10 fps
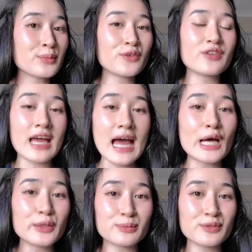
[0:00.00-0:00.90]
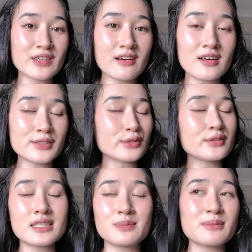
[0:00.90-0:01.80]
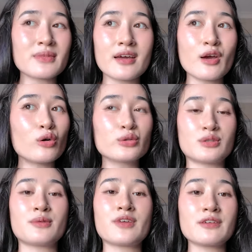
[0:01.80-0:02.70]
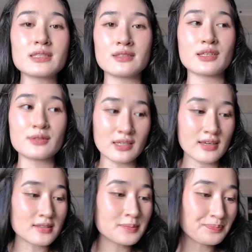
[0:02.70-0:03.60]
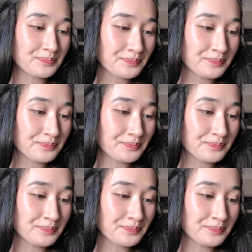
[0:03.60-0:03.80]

movie, Howl's Moving Castle. It's been my all-time favorite since I was a kid.